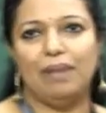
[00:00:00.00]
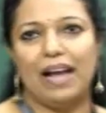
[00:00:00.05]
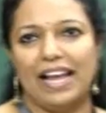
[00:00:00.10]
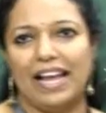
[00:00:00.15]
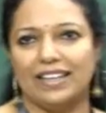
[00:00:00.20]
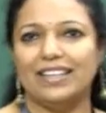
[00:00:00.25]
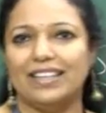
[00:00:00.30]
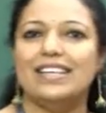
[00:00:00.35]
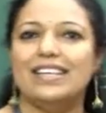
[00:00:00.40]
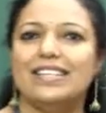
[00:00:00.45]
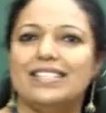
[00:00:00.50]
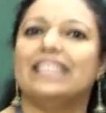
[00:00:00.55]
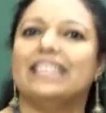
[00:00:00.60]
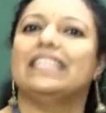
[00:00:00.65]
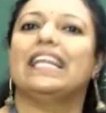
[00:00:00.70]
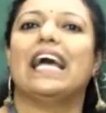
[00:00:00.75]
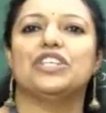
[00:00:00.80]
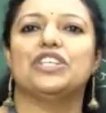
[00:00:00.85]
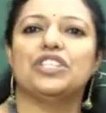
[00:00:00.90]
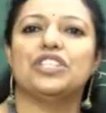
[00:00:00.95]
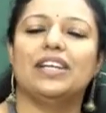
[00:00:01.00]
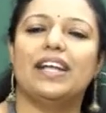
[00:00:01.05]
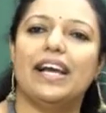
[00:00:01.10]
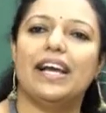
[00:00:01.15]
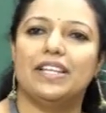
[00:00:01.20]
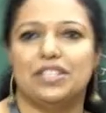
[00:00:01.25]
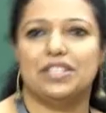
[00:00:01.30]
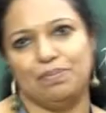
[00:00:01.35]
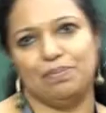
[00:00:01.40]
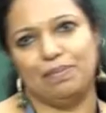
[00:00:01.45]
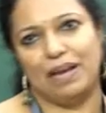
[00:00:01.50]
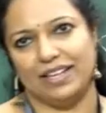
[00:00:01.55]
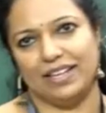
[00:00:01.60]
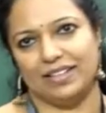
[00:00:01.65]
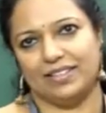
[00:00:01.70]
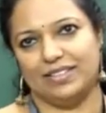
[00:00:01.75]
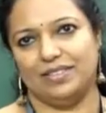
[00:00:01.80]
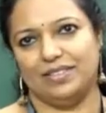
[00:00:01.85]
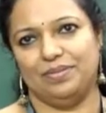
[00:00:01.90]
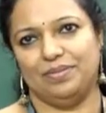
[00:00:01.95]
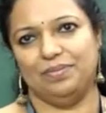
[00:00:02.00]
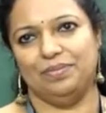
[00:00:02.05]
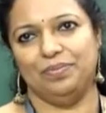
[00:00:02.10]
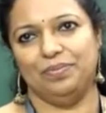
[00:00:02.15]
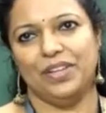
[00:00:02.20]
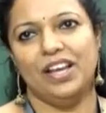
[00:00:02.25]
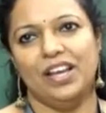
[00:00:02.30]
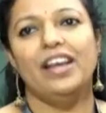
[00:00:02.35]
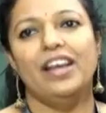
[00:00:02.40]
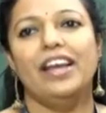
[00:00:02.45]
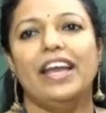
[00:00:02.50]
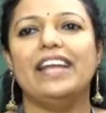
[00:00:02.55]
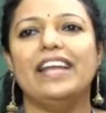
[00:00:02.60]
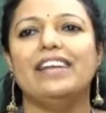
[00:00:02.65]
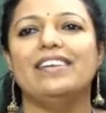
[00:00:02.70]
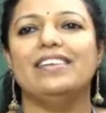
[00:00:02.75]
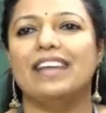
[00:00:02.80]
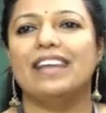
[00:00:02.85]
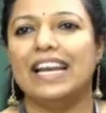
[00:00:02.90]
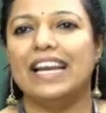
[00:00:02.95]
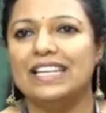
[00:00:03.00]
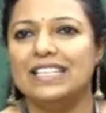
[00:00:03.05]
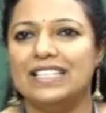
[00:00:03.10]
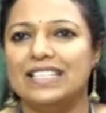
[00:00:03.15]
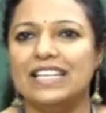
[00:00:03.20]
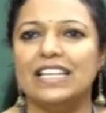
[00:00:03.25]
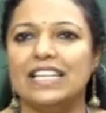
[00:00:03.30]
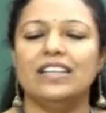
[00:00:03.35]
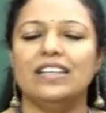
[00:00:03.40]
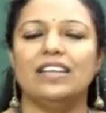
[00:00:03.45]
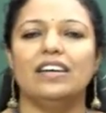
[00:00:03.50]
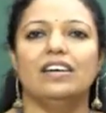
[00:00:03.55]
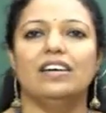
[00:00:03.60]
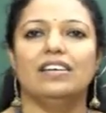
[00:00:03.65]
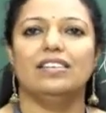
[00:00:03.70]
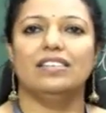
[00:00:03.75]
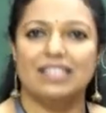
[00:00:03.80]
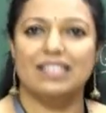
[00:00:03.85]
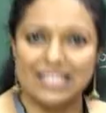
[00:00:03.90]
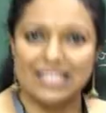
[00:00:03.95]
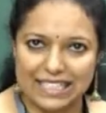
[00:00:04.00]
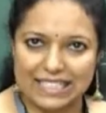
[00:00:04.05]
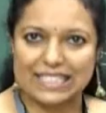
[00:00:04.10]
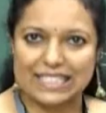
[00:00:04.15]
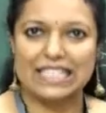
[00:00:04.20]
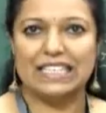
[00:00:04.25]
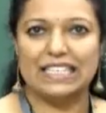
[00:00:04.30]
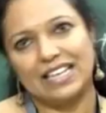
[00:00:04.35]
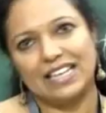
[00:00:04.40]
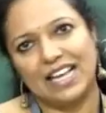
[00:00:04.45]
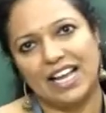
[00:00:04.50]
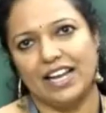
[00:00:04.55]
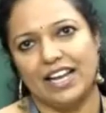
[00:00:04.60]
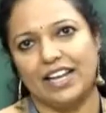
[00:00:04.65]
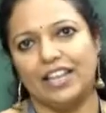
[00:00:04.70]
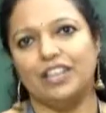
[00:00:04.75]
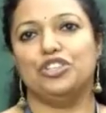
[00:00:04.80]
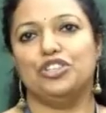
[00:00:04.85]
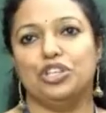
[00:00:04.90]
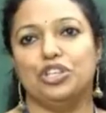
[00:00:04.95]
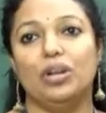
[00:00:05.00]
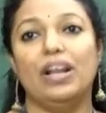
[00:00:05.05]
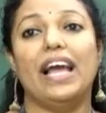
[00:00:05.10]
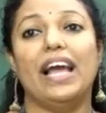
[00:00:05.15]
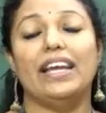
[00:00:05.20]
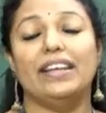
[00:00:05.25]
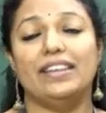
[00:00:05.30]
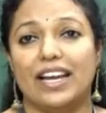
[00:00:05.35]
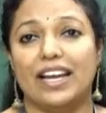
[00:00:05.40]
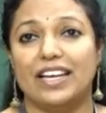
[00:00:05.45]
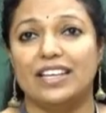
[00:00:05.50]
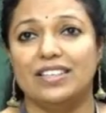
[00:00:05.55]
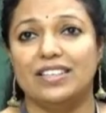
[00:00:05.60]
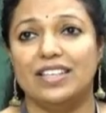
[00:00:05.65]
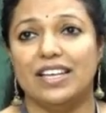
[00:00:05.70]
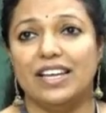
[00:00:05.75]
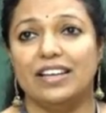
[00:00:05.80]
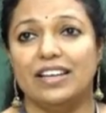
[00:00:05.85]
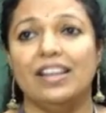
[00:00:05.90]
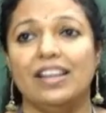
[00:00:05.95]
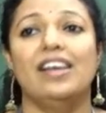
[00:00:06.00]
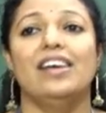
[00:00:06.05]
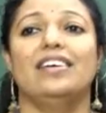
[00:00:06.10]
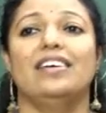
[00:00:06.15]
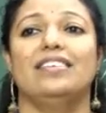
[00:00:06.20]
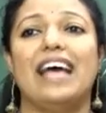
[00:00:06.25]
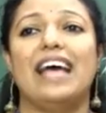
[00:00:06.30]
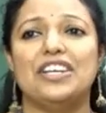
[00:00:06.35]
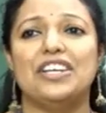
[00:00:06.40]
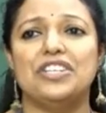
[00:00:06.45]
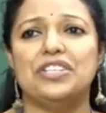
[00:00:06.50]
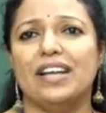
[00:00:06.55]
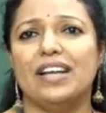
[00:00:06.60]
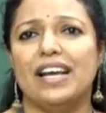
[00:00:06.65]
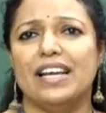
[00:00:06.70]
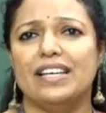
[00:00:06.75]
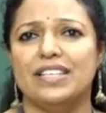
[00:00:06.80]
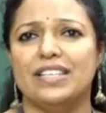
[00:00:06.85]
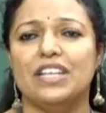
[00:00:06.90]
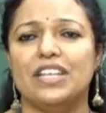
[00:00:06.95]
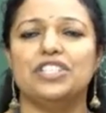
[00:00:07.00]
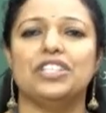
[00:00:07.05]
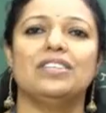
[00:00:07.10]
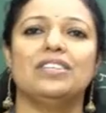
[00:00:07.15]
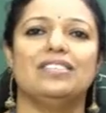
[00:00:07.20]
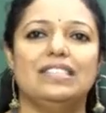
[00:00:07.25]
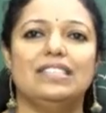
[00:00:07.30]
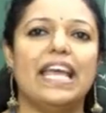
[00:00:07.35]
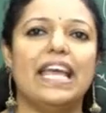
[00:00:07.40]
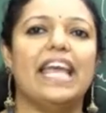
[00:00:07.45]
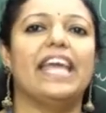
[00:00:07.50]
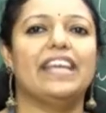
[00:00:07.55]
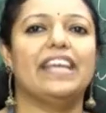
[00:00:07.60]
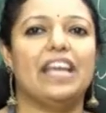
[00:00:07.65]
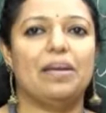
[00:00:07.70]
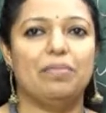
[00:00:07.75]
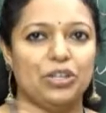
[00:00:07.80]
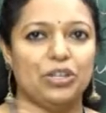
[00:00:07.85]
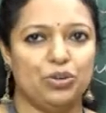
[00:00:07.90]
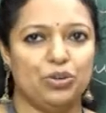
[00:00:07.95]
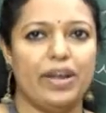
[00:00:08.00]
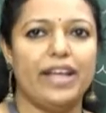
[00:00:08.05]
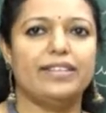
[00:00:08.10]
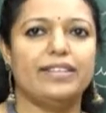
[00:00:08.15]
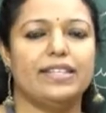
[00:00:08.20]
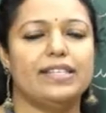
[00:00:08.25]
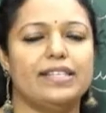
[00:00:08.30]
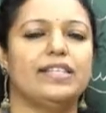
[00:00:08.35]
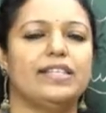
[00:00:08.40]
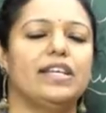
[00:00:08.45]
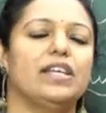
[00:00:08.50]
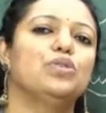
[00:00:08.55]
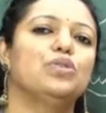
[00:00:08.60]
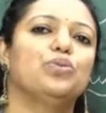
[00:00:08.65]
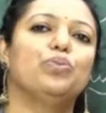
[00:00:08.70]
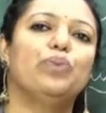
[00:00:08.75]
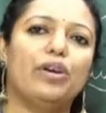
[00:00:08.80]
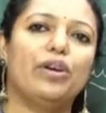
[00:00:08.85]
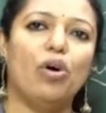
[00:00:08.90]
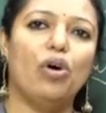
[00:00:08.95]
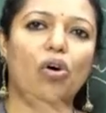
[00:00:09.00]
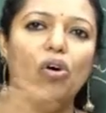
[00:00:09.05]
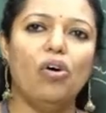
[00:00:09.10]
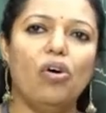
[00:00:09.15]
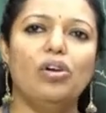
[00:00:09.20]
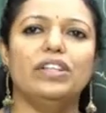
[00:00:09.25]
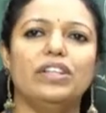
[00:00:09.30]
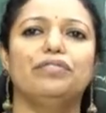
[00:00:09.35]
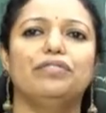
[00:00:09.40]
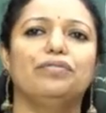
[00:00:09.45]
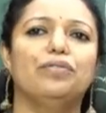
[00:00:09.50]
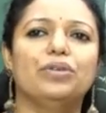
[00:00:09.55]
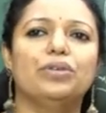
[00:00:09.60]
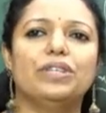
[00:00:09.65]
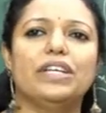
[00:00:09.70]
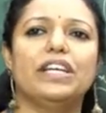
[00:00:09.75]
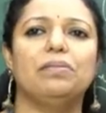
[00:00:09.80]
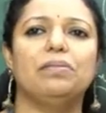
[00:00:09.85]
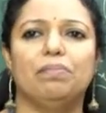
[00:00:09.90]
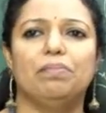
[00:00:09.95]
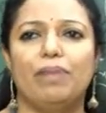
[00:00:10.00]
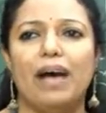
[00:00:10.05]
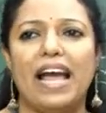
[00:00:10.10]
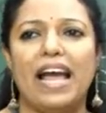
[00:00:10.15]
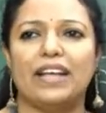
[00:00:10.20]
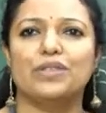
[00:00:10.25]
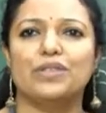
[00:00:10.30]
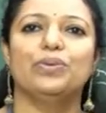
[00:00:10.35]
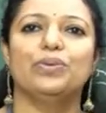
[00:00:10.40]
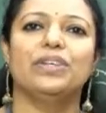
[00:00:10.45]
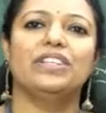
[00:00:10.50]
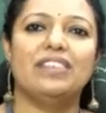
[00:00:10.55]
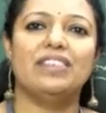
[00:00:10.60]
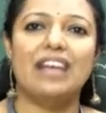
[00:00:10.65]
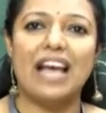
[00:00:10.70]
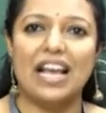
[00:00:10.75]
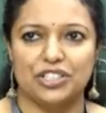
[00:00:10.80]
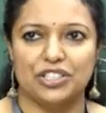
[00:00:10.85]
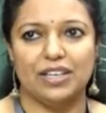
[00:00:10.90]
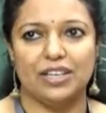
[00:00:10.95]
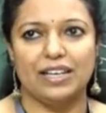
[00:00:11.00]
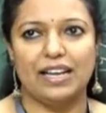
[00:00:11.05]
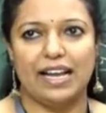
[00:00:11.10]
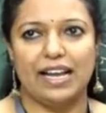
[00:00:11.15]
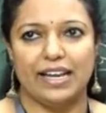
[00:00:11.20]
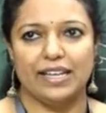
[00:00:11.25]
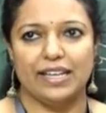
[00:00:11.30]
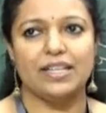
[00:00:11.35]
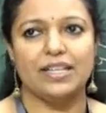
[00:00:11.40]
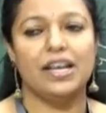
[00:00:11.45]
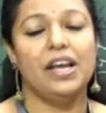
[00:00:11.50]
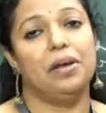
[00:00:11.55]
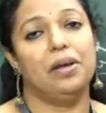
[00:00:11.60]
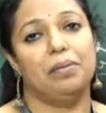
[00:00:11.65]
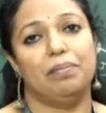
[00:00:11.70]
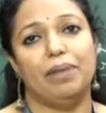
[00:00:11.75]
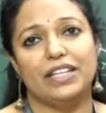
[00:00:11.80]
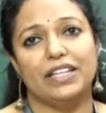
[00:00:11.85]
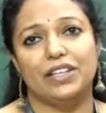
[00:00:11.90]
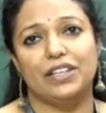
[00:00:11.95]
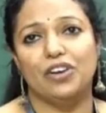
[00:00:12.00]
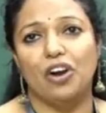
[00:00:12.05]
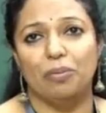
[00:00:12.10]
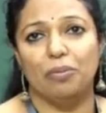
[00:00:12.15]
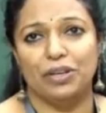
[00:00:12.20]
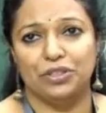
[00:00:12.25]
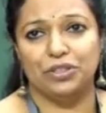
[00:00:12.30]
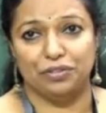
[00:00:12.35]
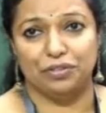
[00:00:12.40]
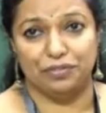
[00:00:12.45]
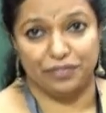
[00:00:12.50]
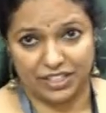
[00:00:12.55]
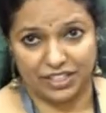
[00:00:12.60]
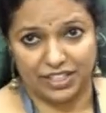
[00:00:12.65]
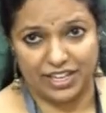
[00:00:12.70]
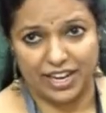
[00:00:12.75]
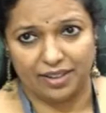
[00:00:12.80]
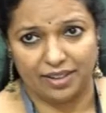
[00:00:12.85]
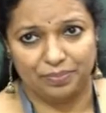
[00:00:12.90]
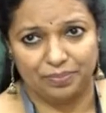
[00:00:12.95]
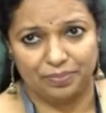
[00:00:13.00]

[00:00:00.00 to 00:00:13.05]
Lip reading: bank is the nationalized banks. In 1969, July 19, Nationalization Day came into existence, where all the 14 banks were nationalized by the Government of India.